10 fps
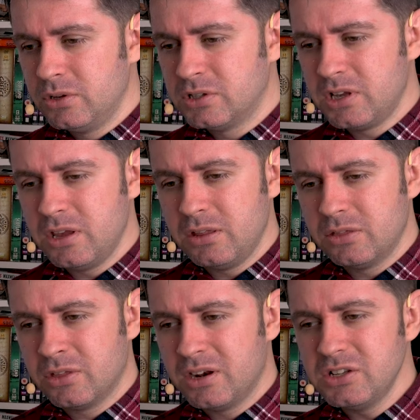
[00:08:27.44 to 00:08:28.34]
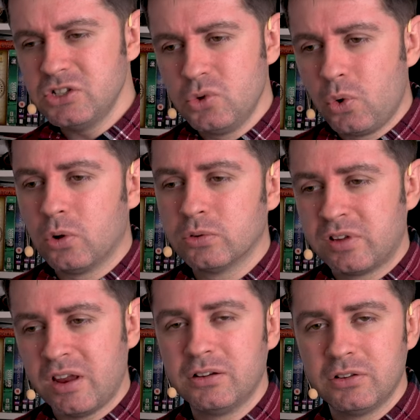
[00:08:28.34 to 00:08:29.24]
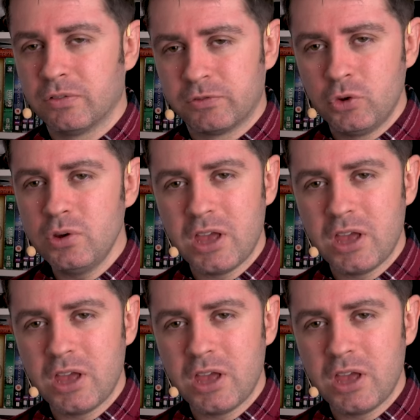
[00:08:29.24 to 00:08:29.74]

You see, there is no alternative to